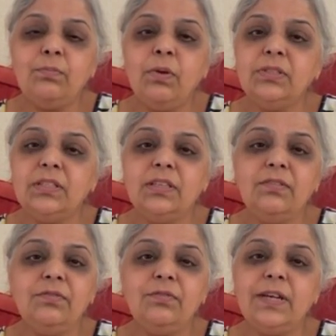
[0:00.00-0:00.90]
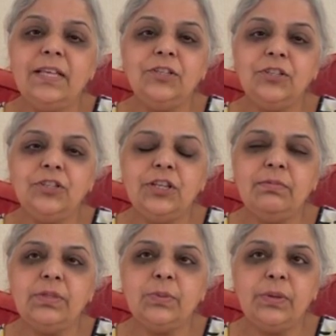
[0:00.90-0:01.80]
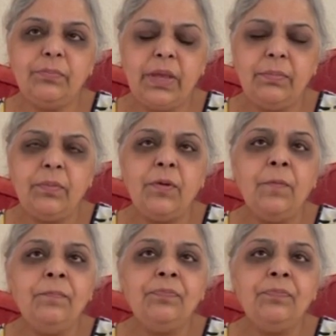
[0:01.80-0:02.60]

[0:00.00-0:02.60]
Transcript: positive relationships with people